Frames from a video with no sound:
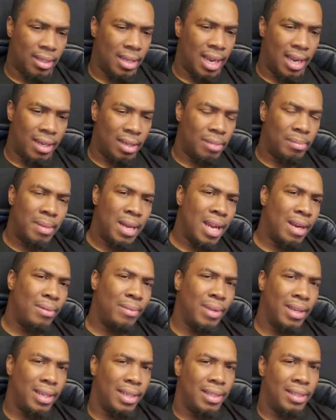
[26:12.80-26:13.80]
Ain't nobody
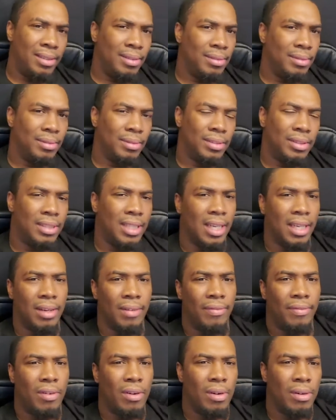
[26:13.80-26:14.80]
really
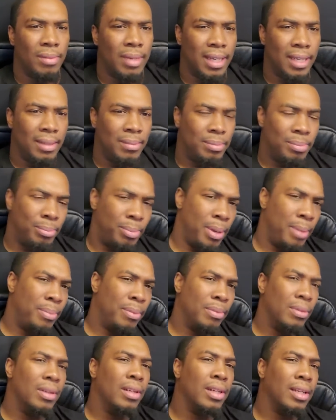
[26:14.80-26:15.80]
checking for him.
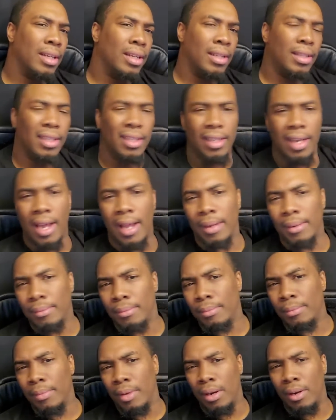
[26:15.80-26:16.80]
People looking and like,
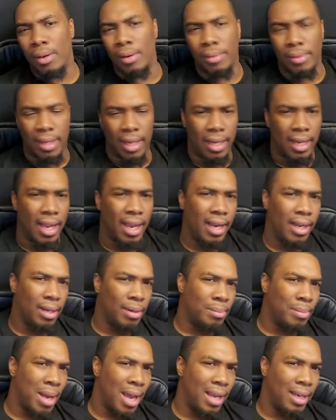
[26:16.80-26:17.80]
oh, okay, there ain't
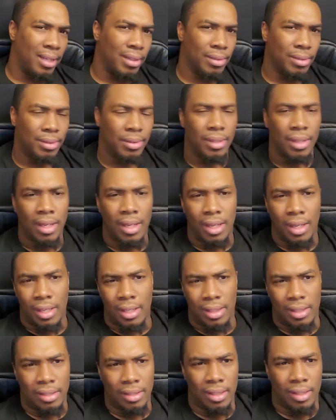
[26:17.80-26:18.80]
nobody. Or,
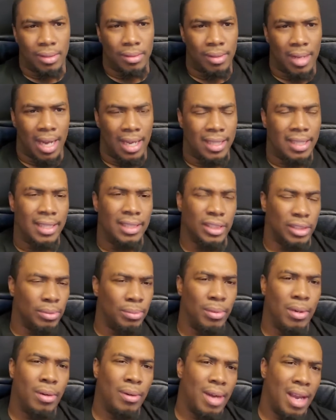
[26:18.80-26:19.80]
you know, I guess the
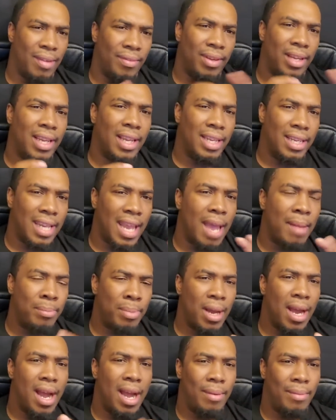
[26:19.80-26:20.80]
word haven't hit that
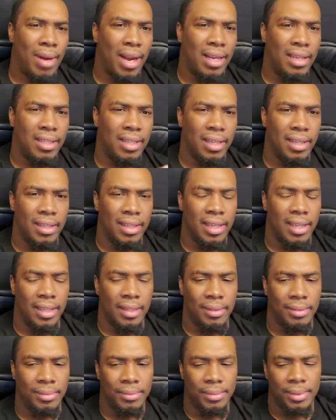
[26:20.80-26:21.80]
pod right there
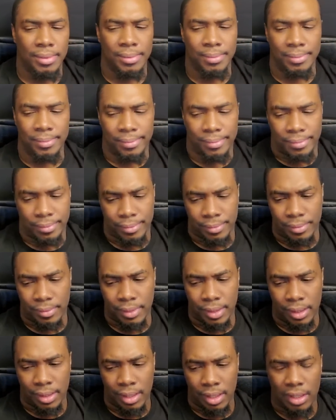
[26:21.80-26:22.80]
yet.
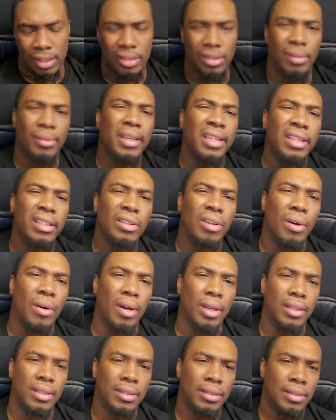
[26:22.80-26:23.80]
So he
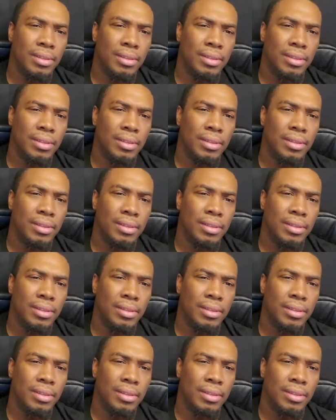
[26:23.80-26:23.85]
thought.